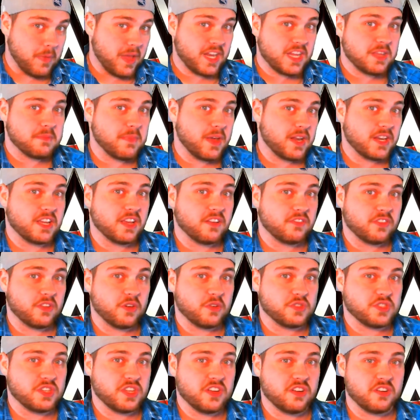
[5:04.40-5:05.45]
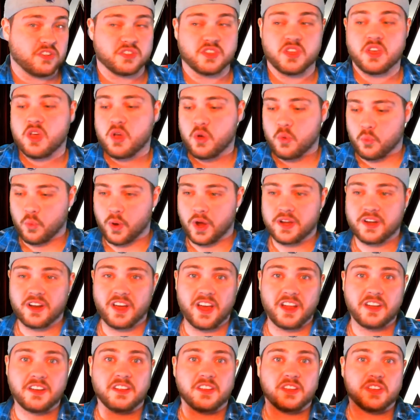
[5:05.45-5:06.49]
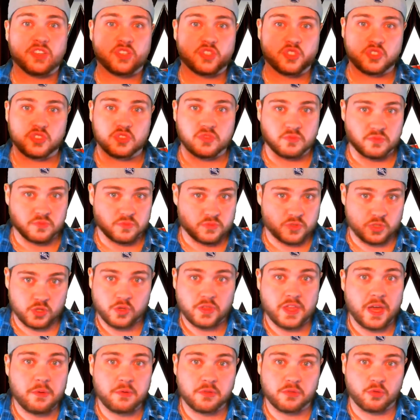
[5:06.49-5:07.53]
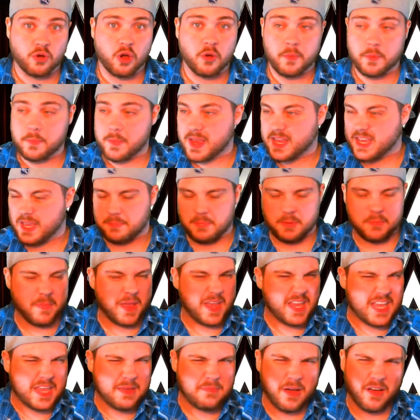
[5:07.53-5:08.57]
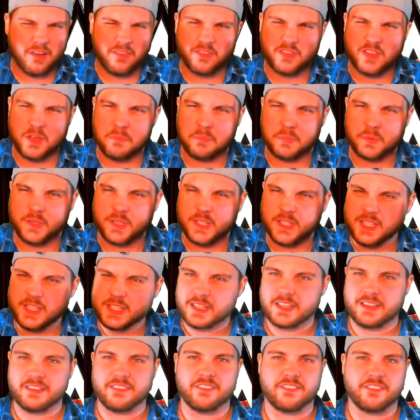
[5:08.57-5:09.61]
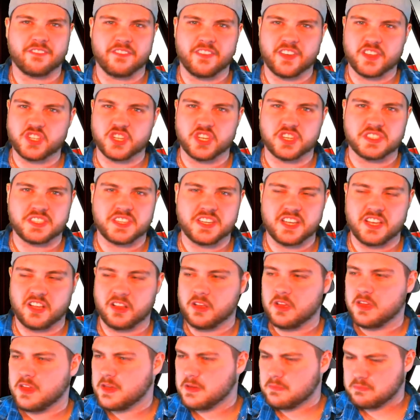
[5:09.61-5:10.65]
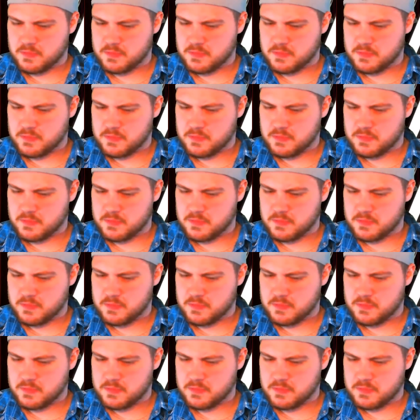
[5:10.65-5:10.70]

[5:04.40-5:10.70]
many, many of those years. Why not do that with Roman? Make him a completely vicious heel.